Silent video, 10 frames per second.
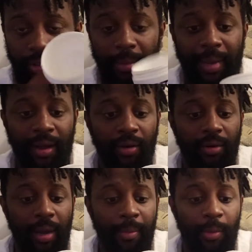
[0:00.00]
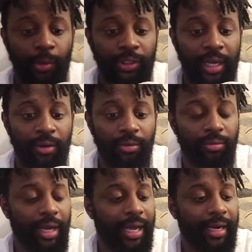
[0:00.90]
I'm out. I'm almost out.
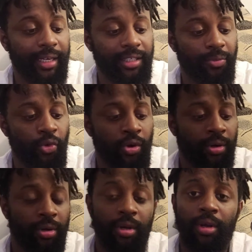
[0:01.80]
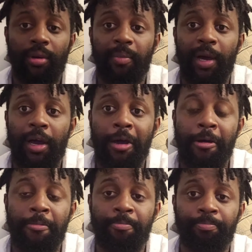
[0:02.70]
I gotta get some more. But
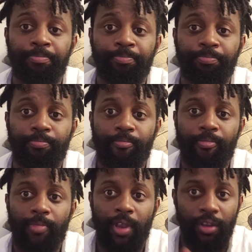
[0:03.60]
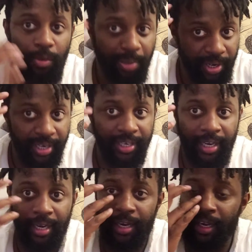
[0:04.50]
you put it in
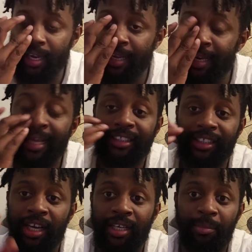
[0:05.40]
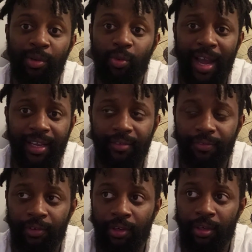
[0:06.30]
your hair, and it's gonna be white
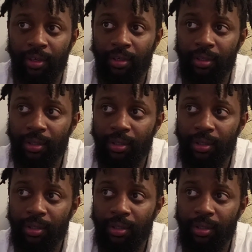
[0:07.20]
for,